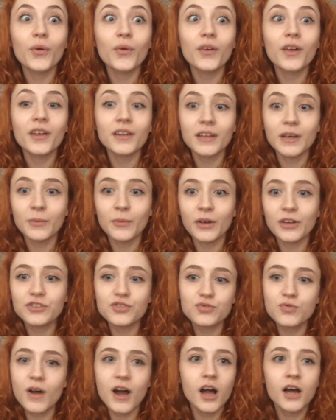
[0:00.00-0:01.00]
And then I went, you
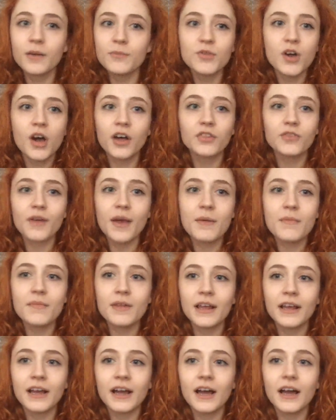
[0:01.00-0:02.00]
know what, I'm not in the right
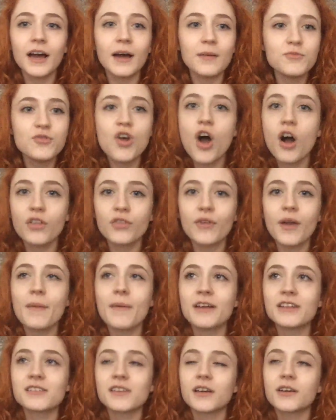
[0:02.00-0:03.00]

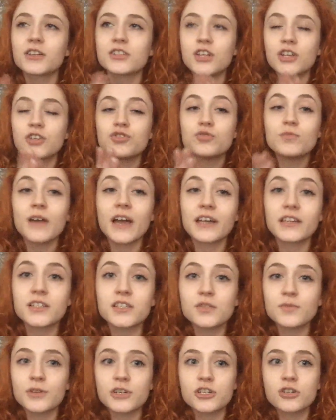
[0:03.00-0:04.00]
mindset because I knew we had to
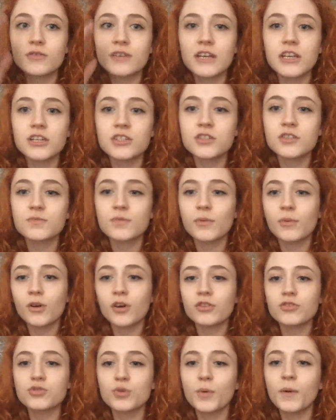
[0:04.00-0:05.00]
switch locations. We were
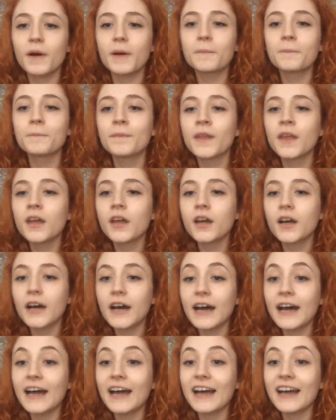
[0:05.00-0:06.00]
on tour.
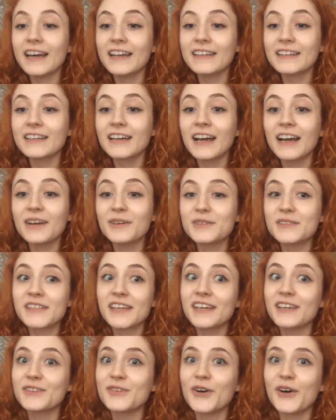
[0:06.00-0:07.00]
And I was
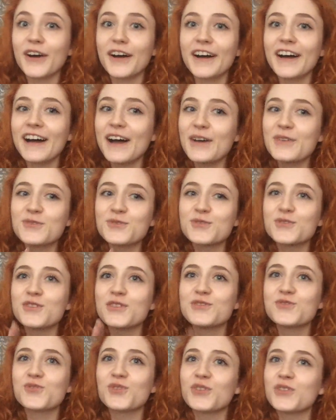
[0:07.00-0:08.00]
like, no, I'm going to
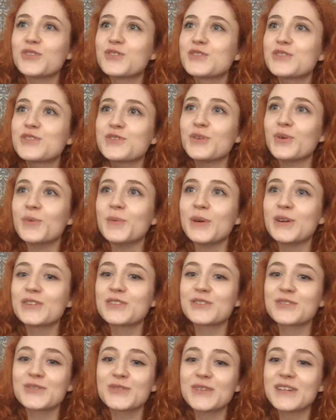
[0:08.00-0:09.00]
enjoy this so much.
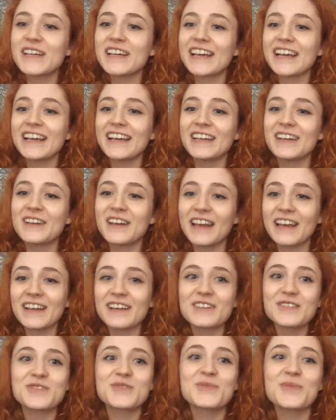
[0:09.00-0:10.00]
Because only like
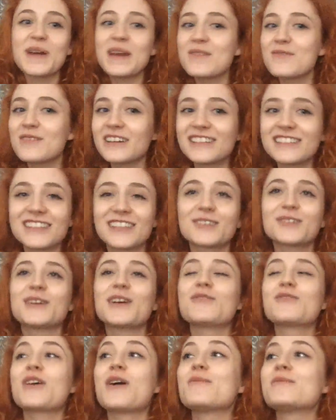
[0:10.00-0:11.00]
20 minutes in or
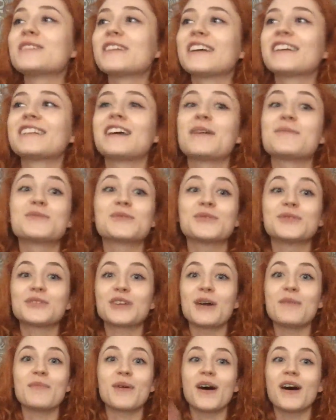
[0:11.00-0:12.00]
whatever, I was like, I'm sold,
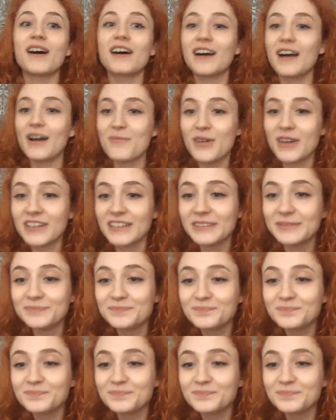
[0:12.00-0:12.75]
I'm bought, I'm ready.